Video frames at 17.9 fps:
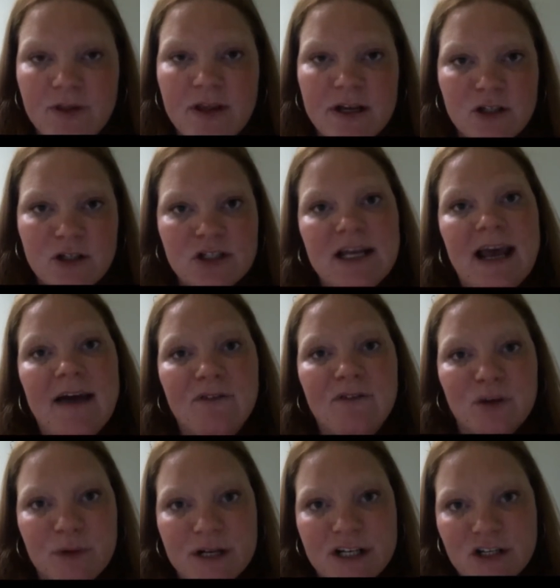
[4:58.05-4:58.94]
They just have
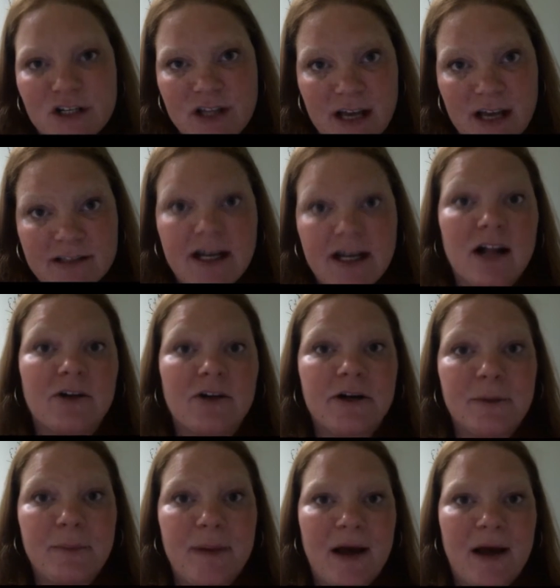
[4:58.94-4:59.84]
to reach that
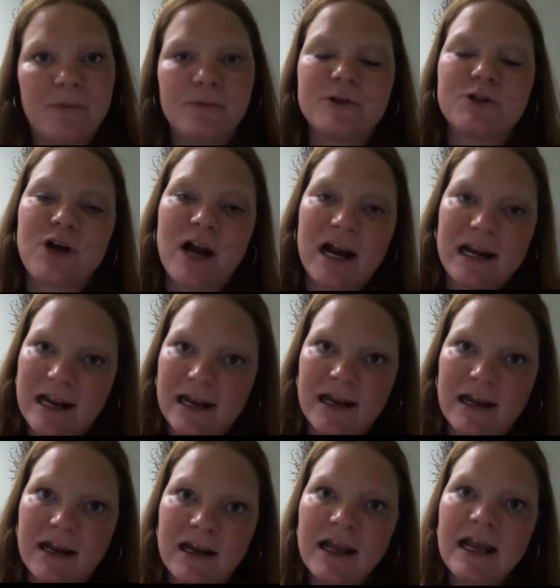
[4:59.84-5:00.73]
dollar amount. We're trying
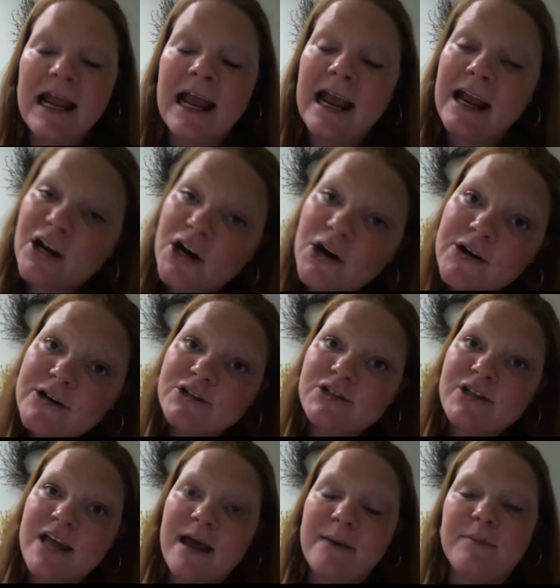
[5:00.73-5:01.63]
to
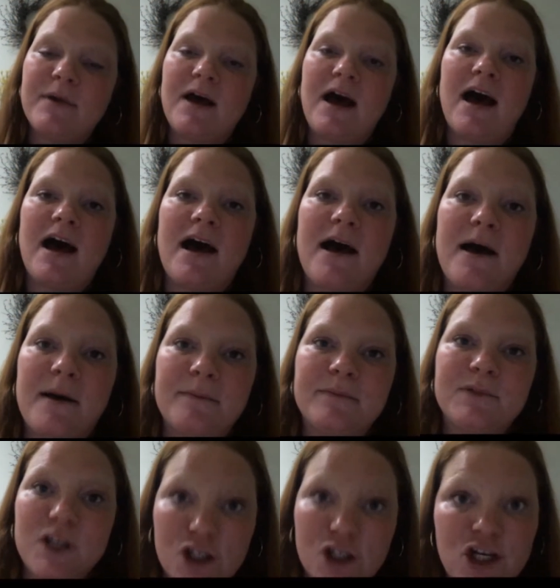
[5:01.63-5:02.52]
encourage them
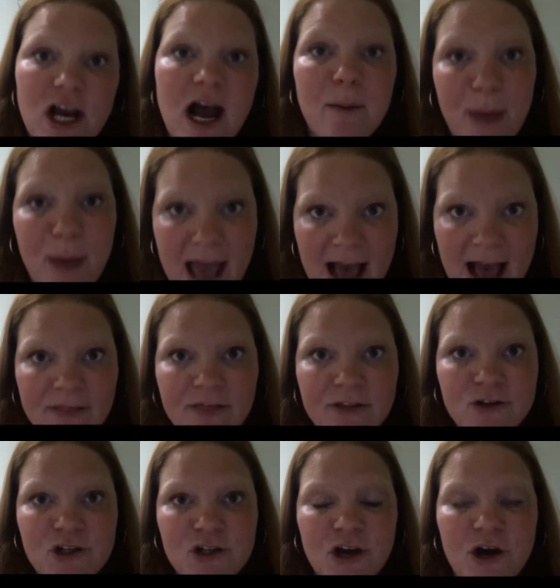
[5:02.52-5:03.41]
to shop at
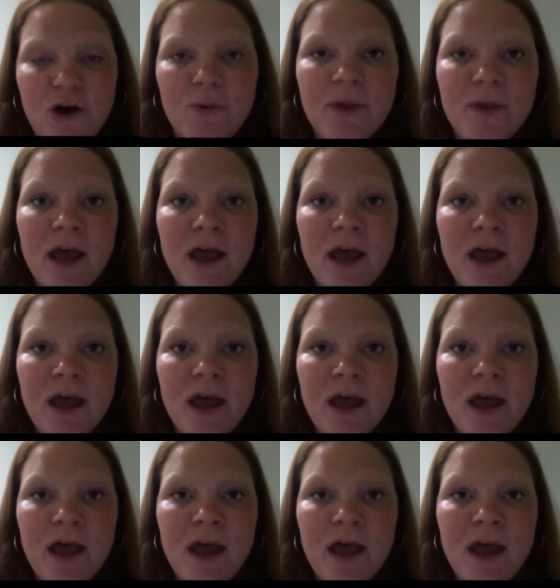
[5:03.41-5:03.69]
the show.